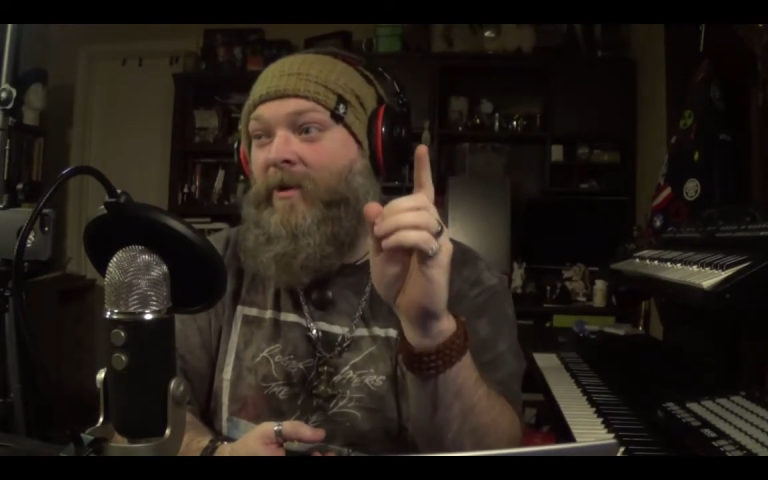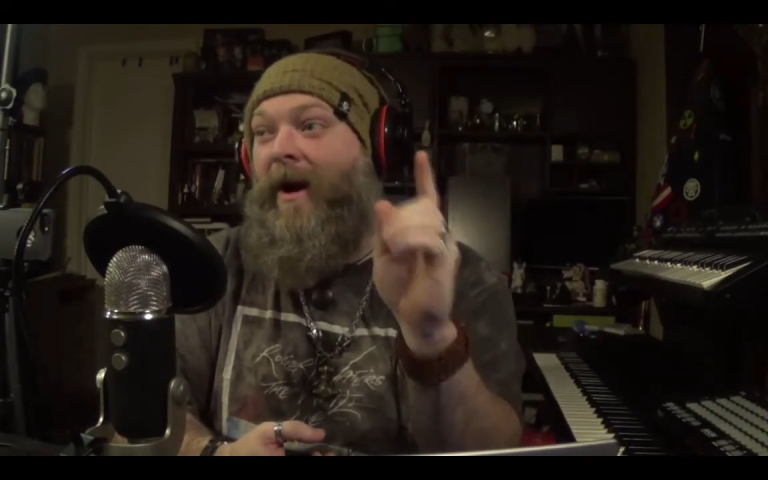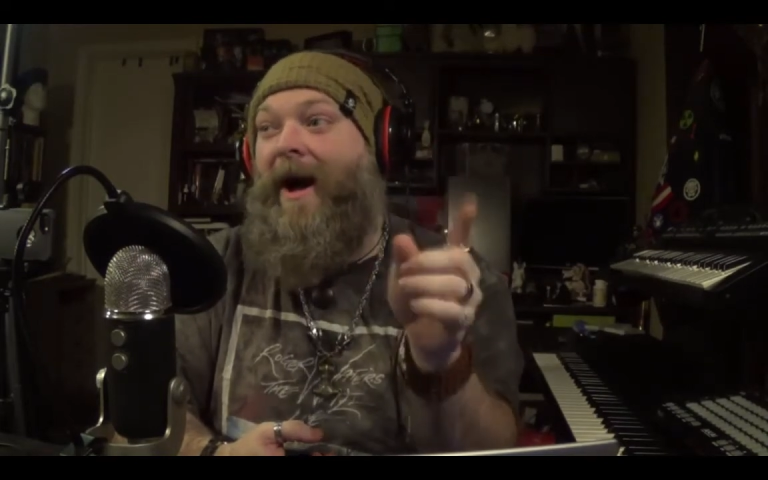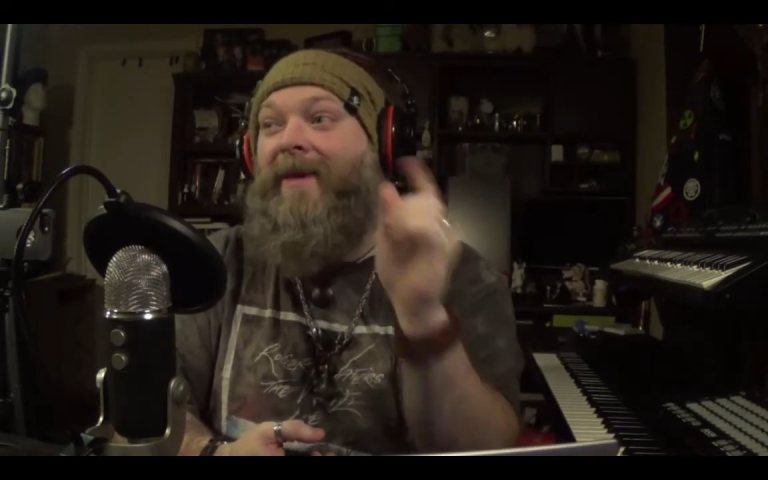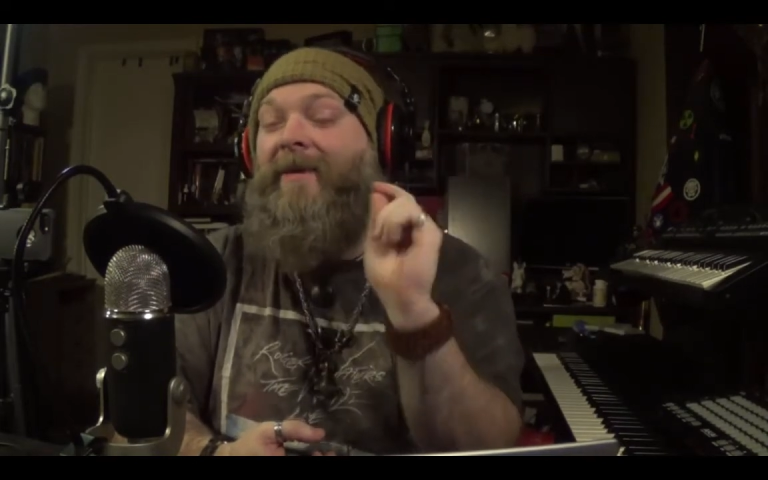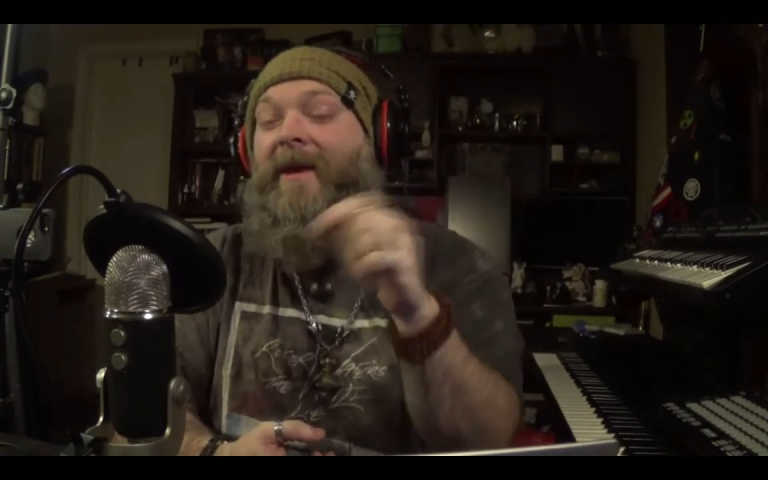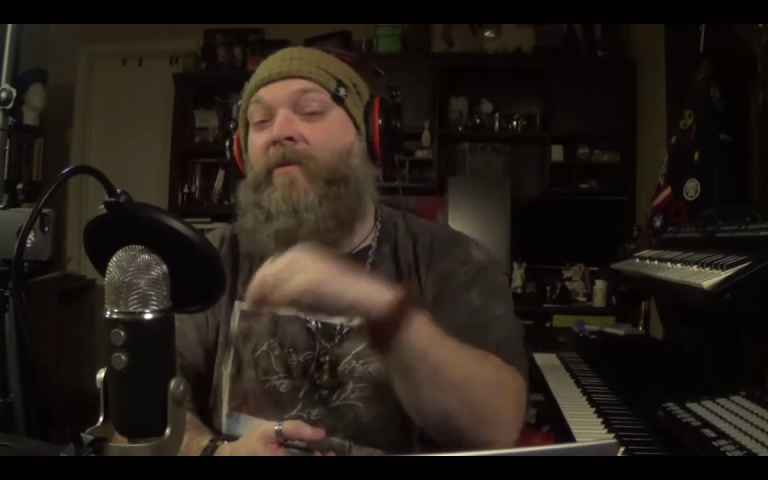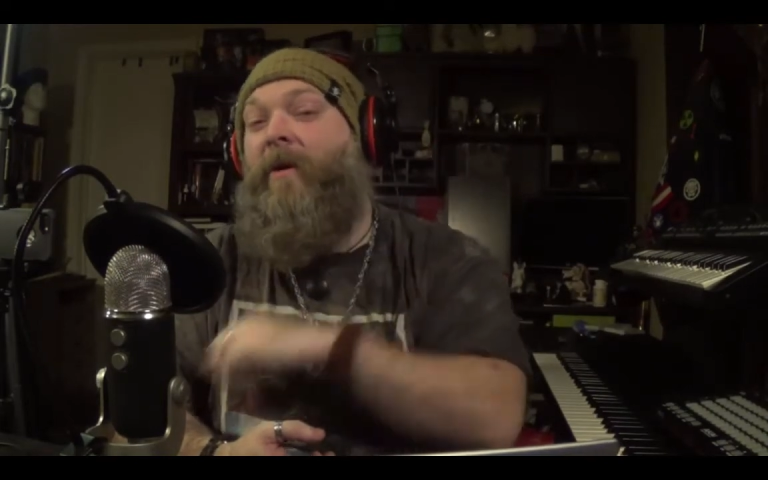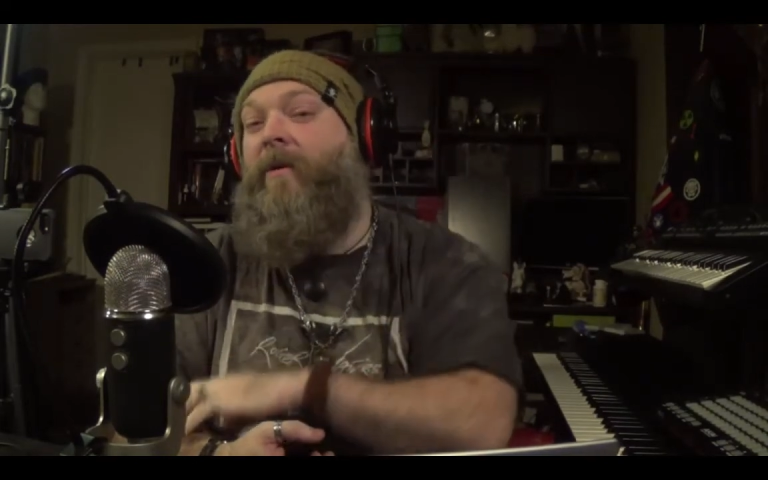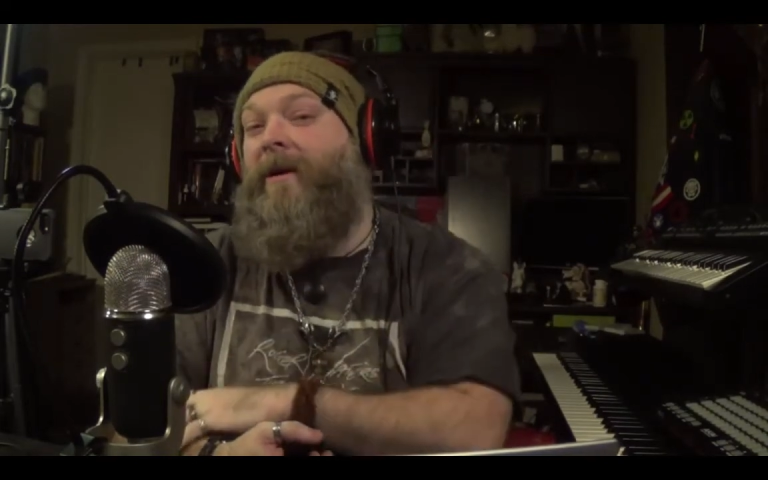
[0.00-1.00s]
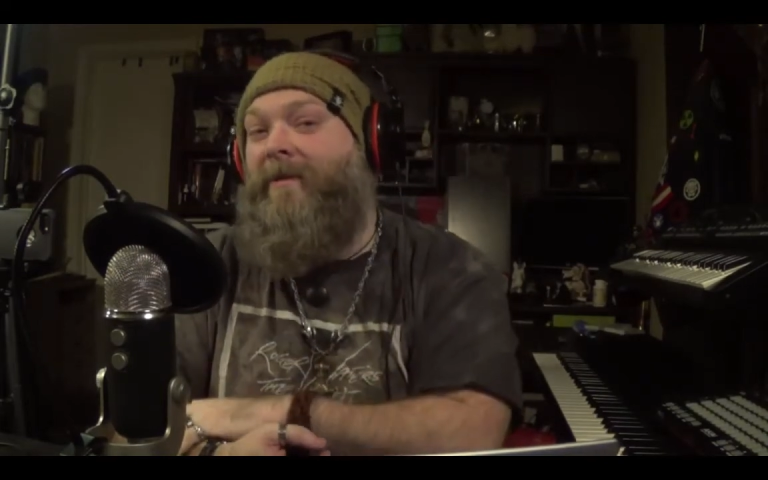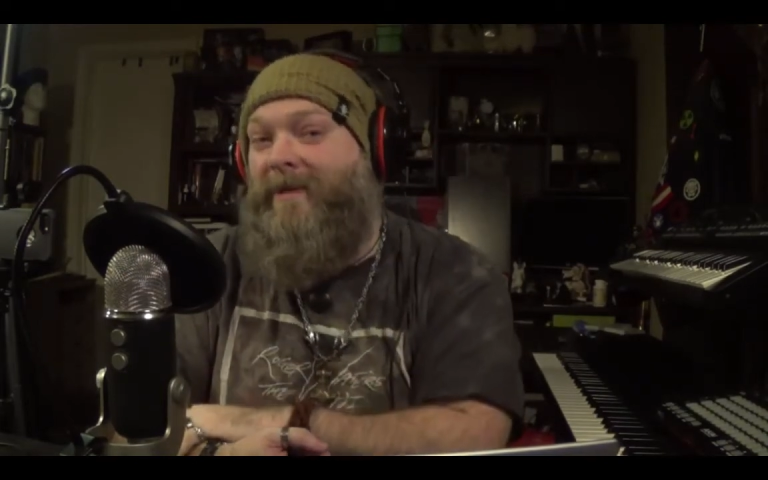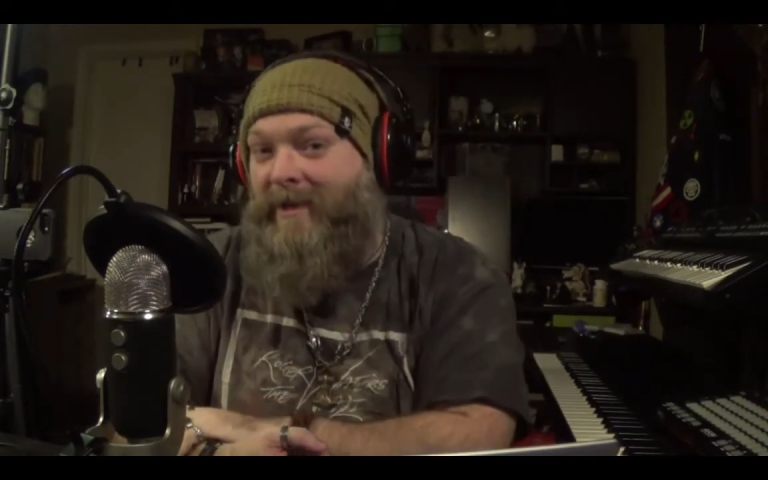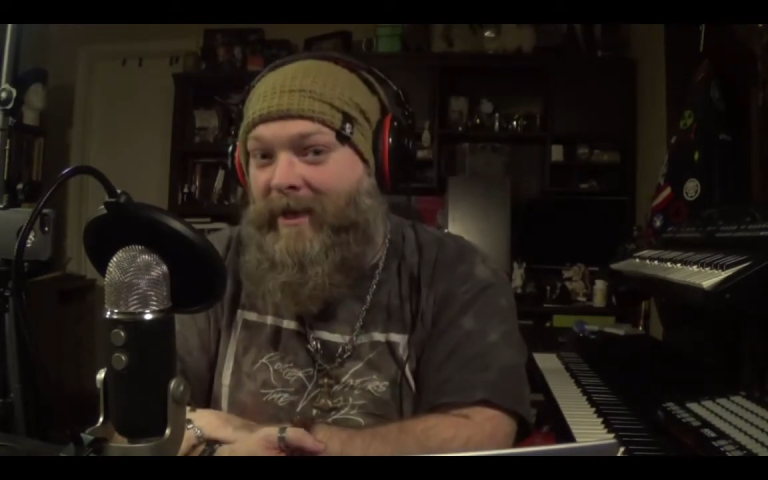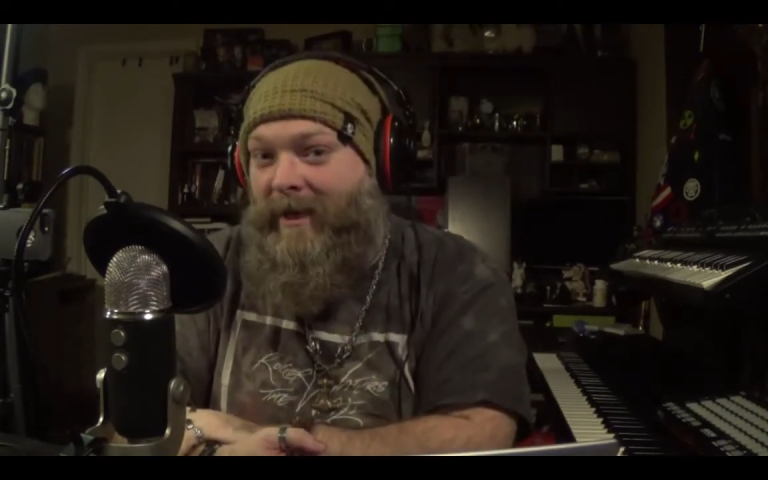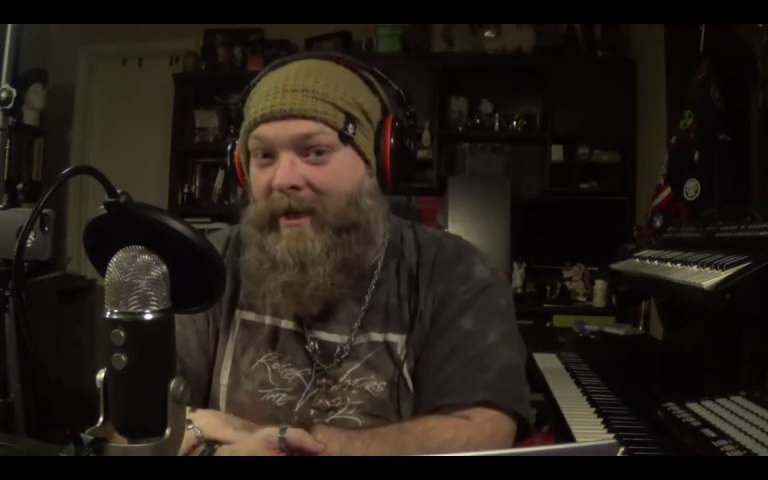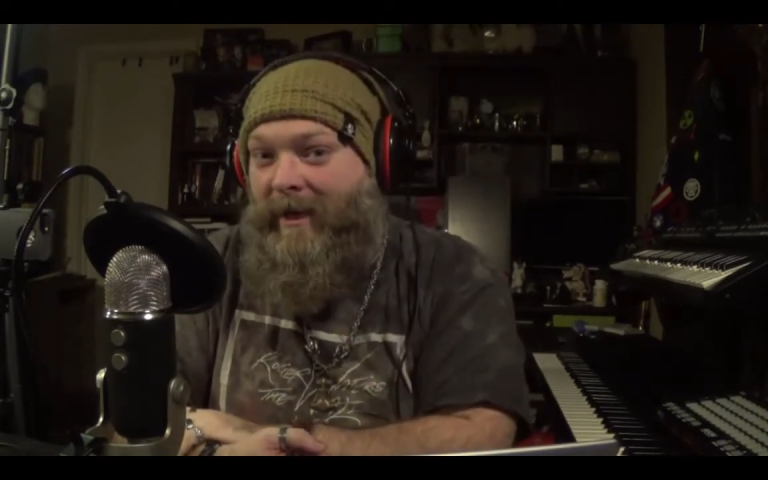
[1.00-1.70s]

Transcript: So I think what we are seeing